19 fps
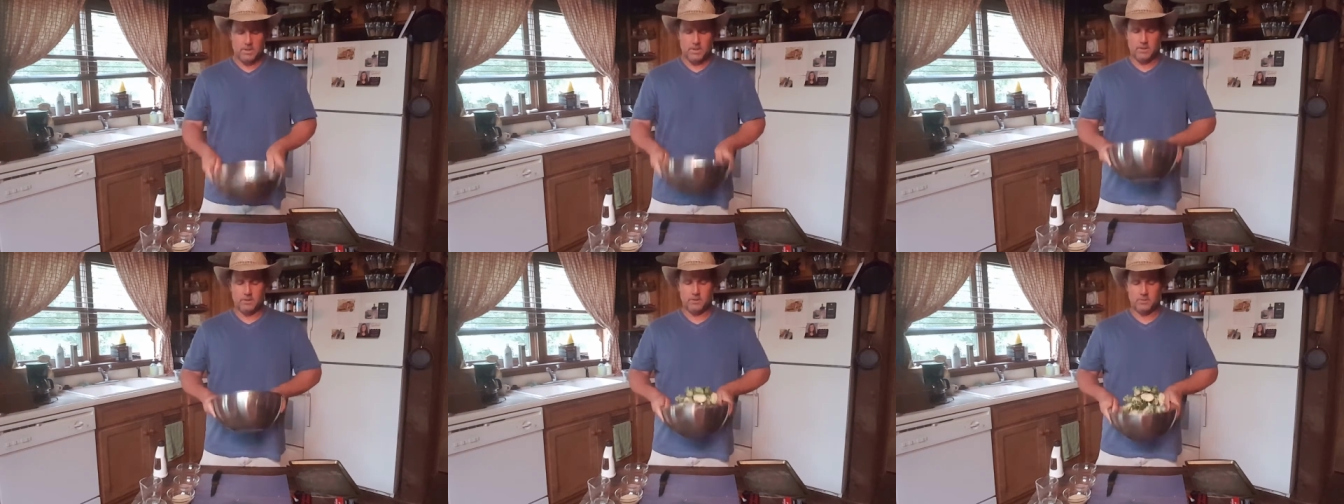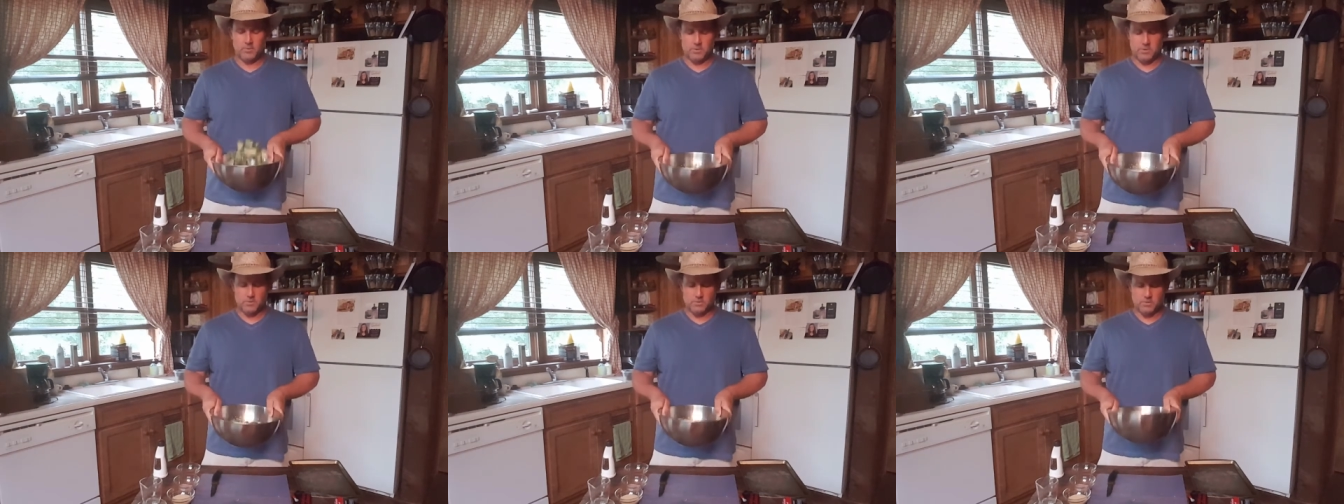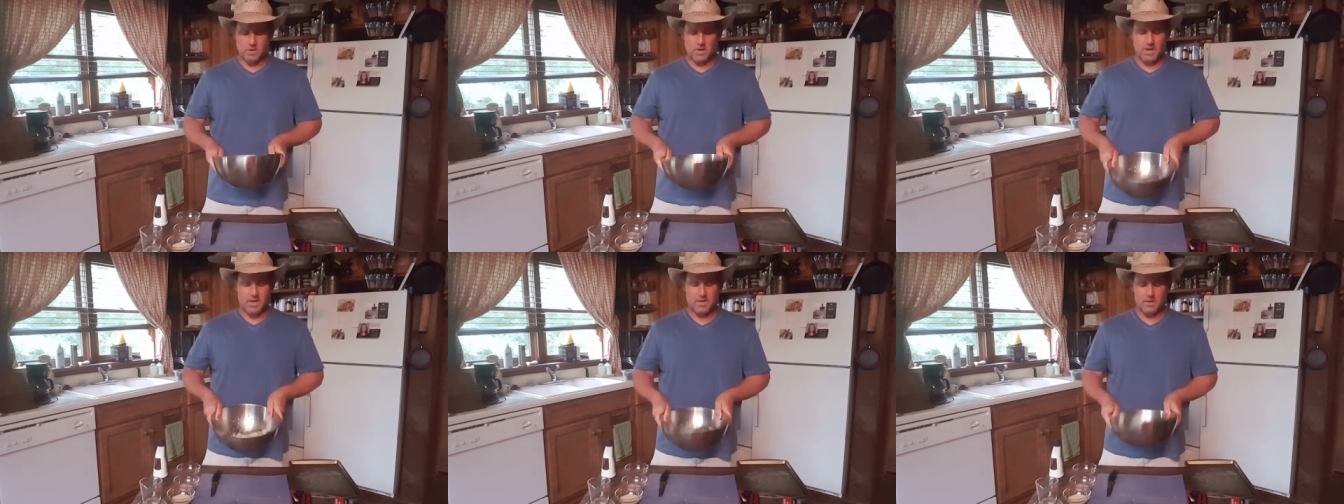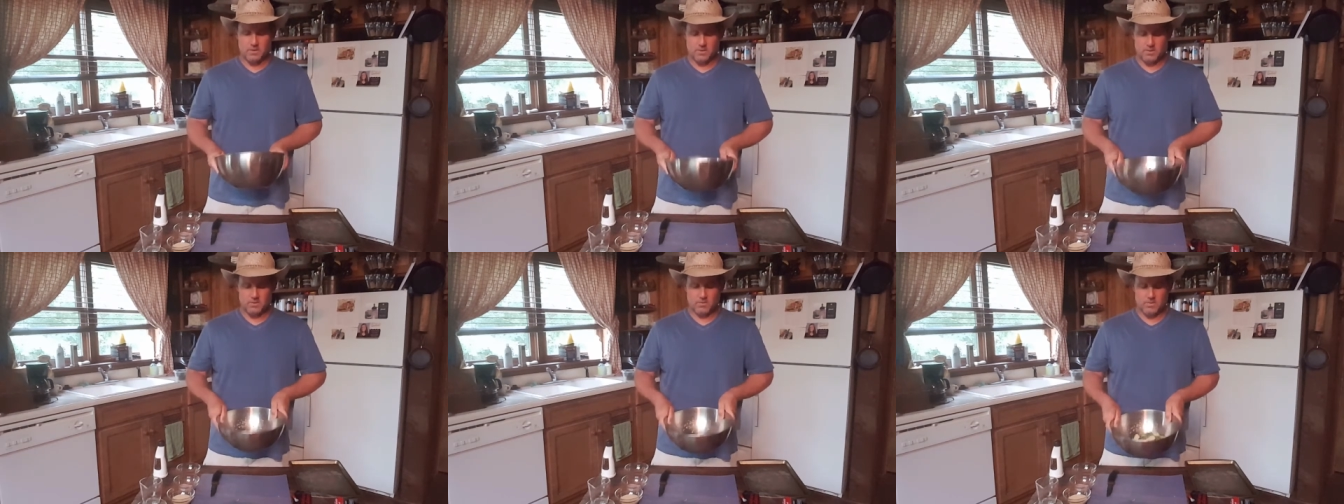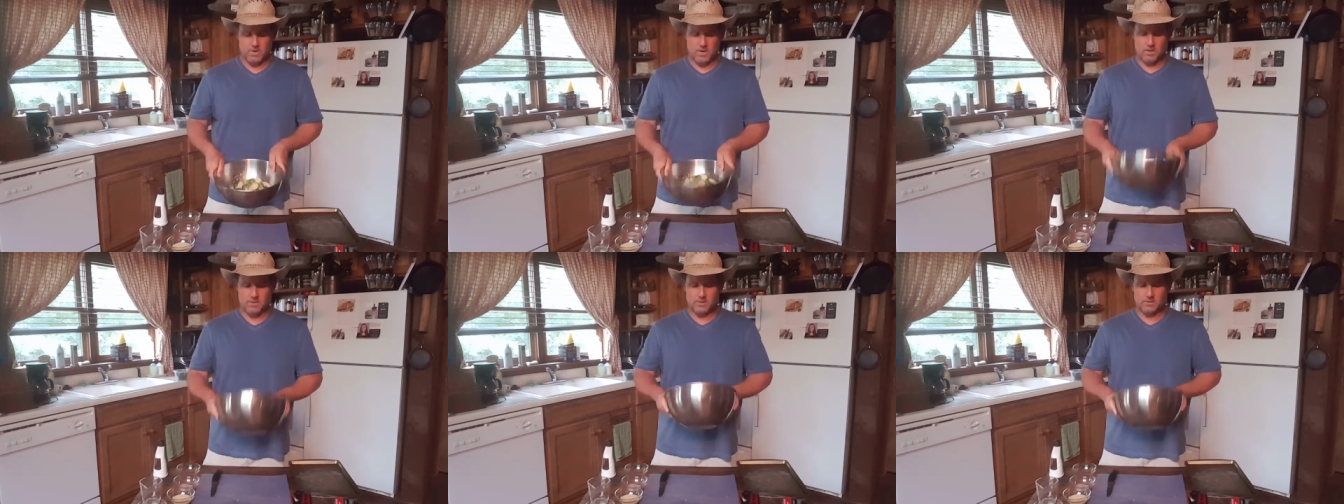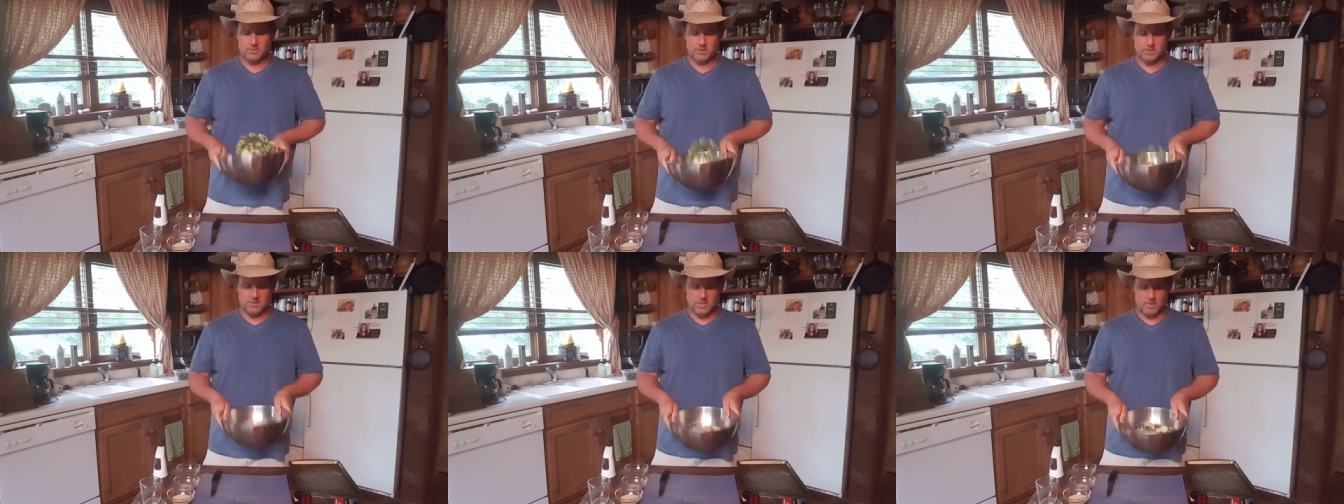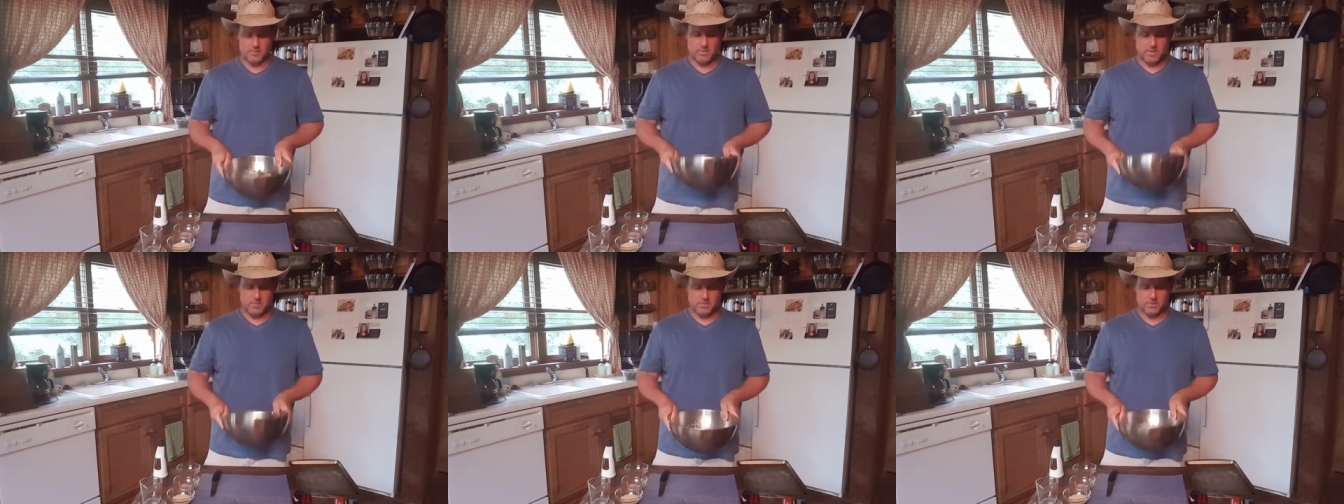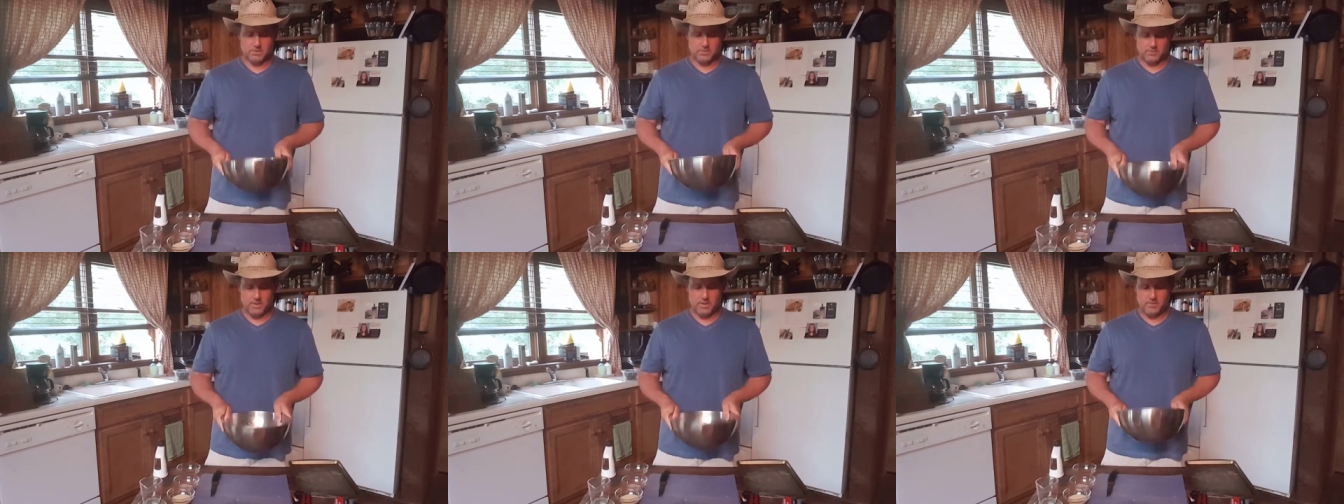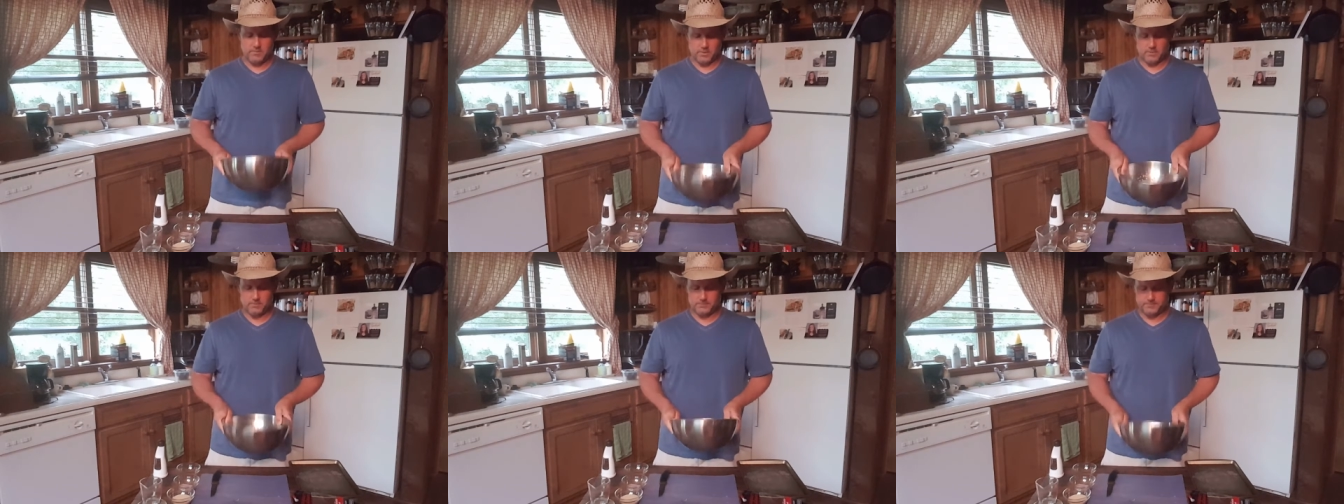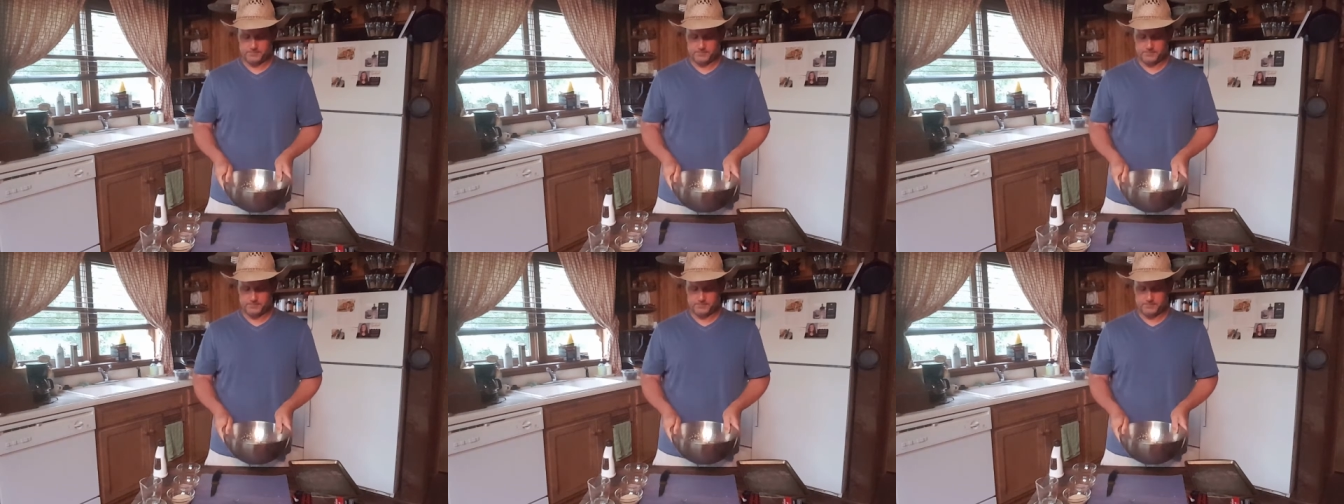And then when you try it, you go, wow, that's just not that much flavor.